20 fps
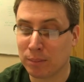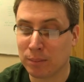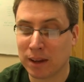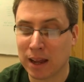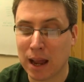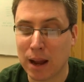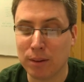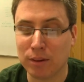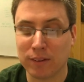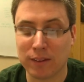some
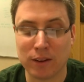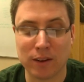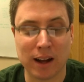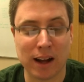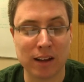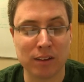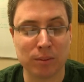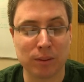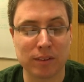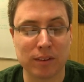games with you
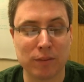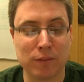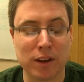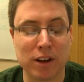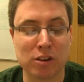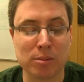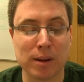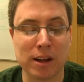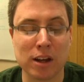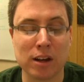guys once I
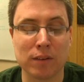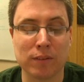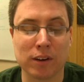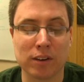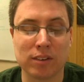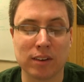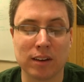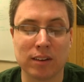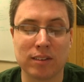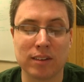finish my
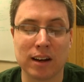university